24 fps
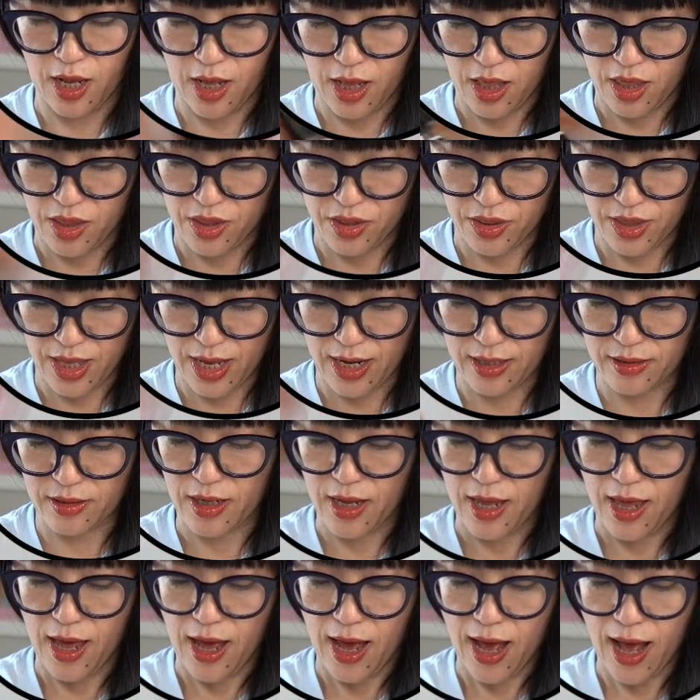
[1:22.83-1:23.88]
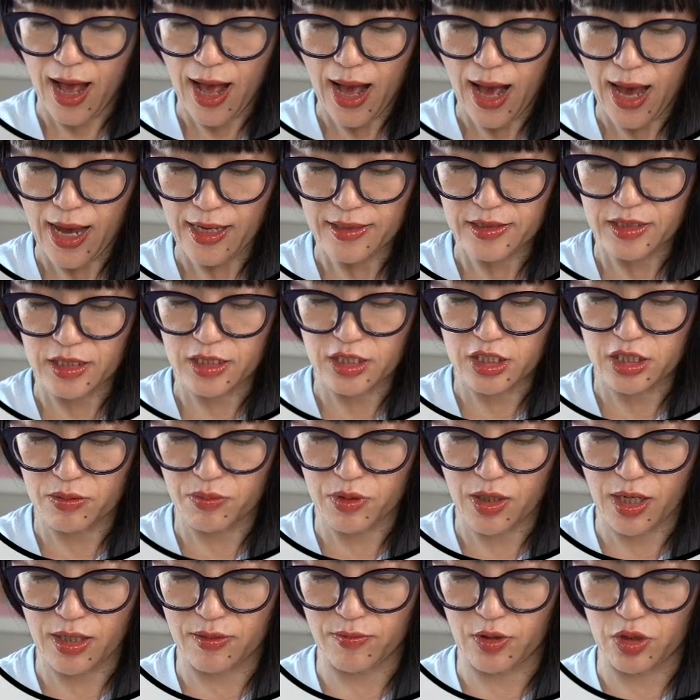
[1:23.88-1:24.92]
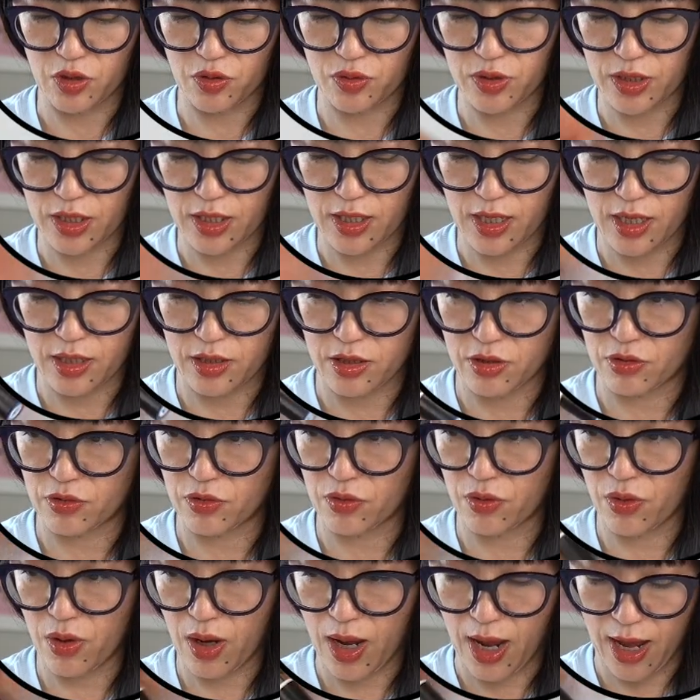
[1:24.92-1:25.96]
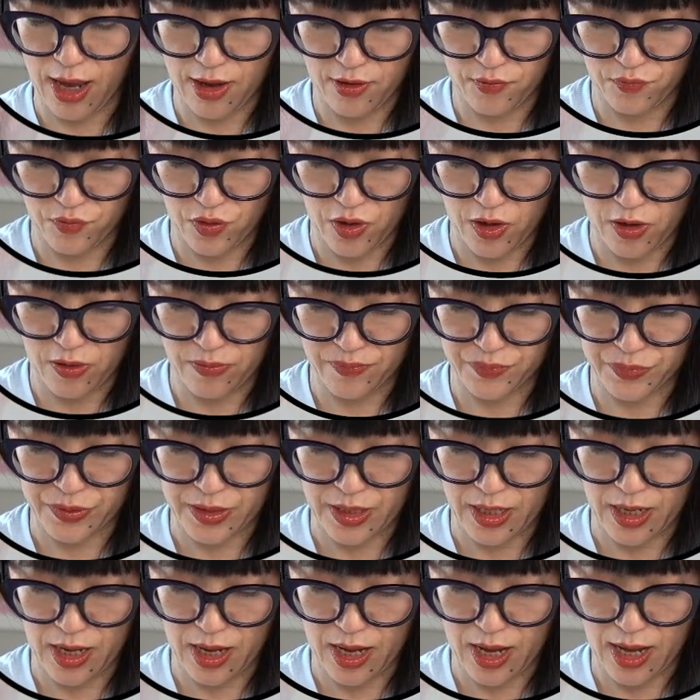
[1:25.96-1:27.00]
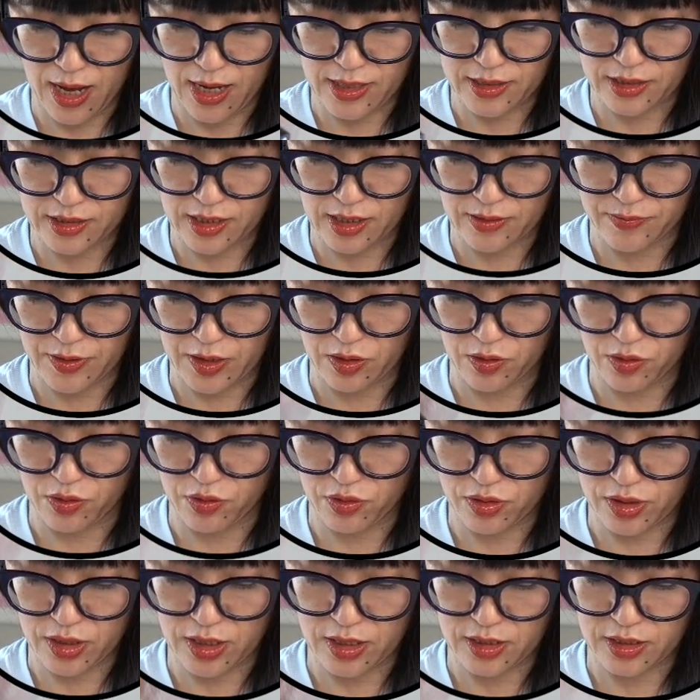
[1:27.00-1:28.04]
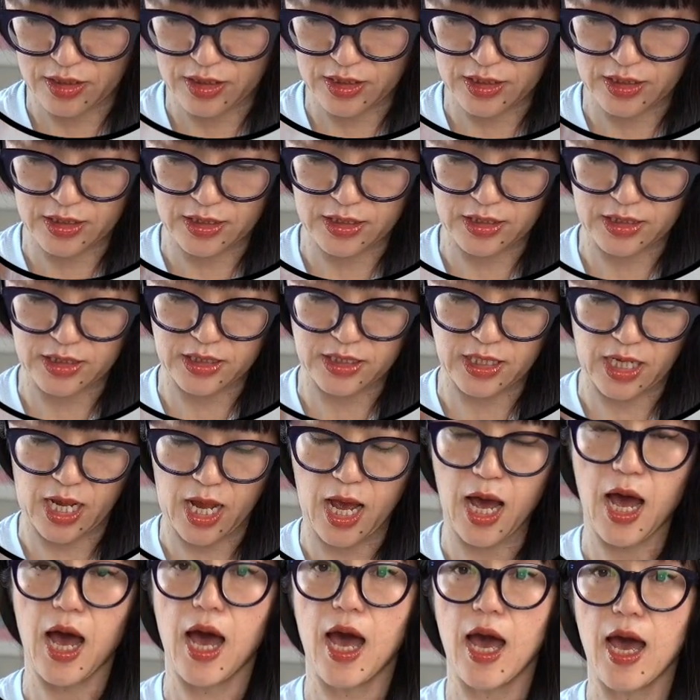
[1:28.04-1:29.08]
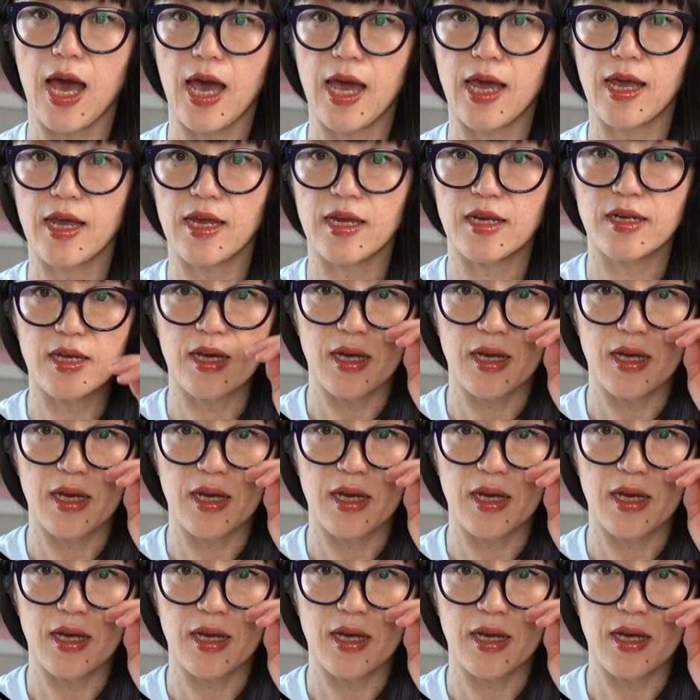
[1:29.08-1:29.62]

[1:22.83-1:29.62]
Then her eyes, instead of kind of looking at you, I want her eyes kind of looking side,